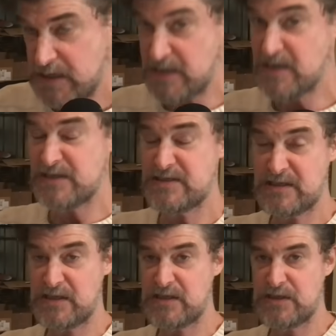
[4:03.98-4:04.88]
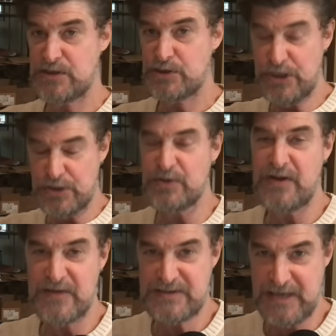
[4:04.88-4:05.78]
He is
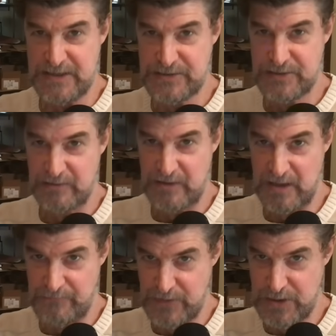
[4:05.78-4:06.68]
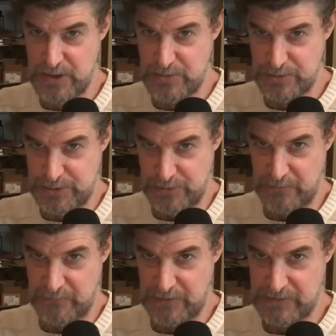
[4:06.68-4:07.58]
clearly the center of the news
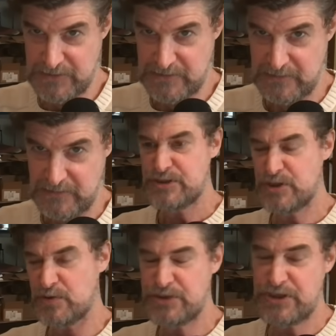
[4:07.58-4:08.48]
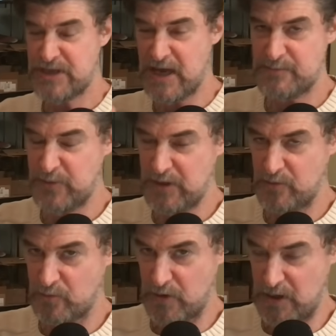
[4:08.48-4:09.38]
universe. So she's not
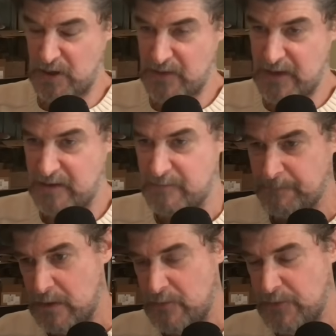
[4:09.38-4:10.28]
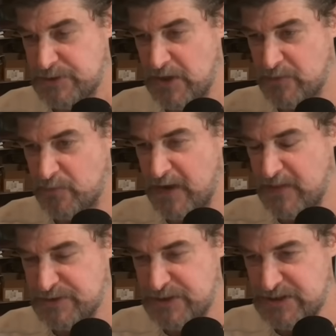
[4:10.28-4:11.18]
being wrong there. There's another way
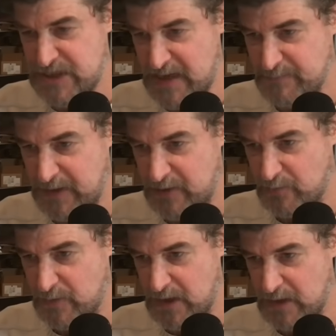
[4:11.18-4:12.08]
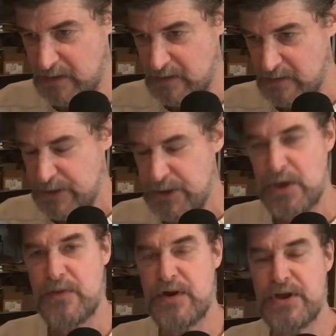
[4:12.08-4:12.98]
that she's not being wrong. You
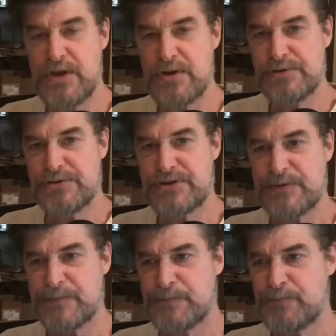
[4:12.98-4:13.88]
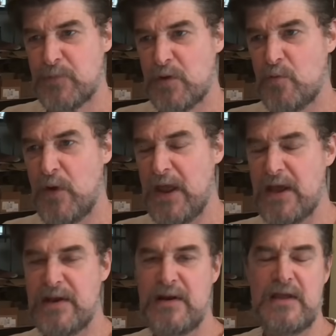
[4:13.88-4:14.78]
know, the news,
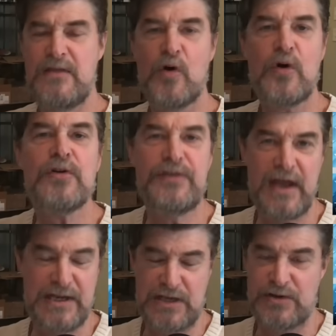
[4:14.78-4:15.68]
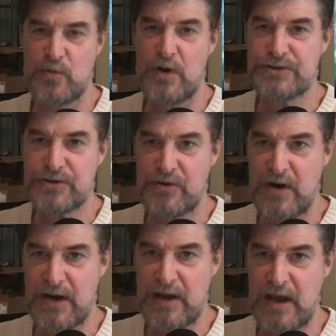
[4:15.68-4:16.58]
when in the old days under Walter
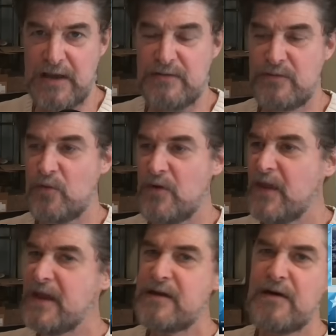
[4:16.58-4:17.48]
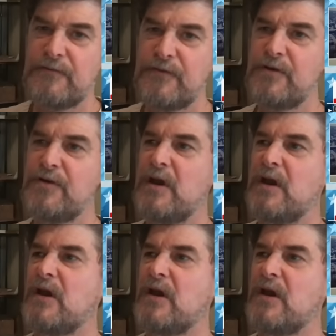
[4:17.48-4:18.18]
Cronkite, when they covered